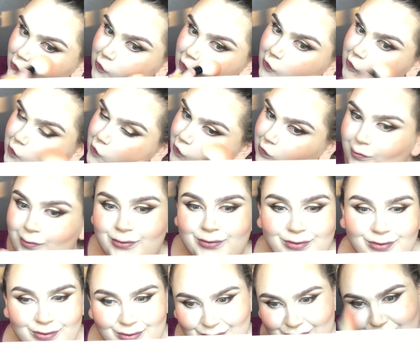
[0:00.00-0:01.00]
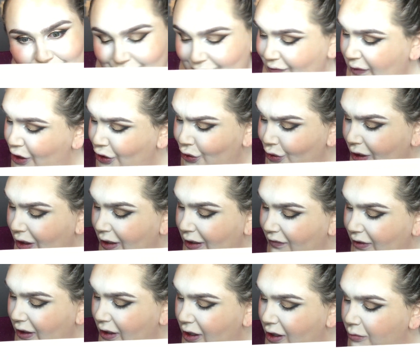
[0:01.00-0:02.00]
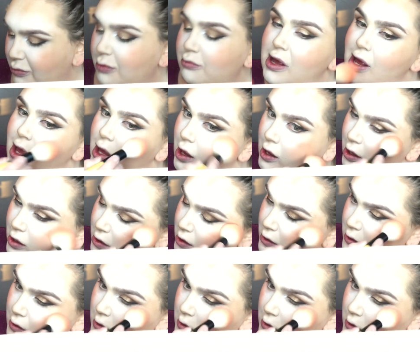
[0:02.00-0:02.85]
I use the Urban Decay setting spray